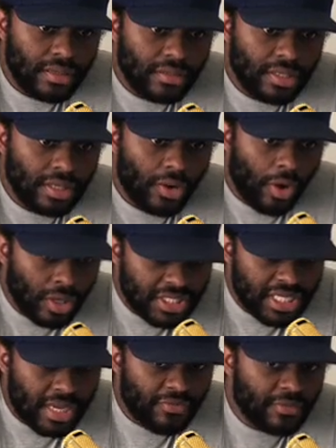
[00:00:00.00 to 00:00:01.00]
you know,
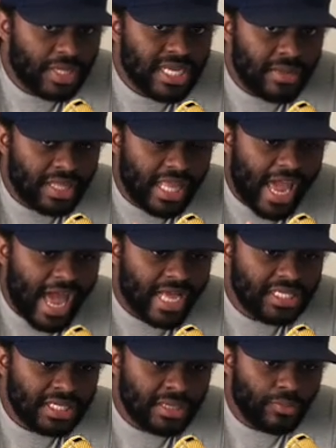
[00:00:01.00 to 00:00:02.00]
onset, from the time that they
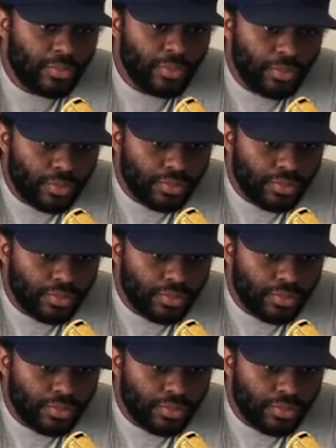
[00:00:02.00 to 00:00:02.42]
asked him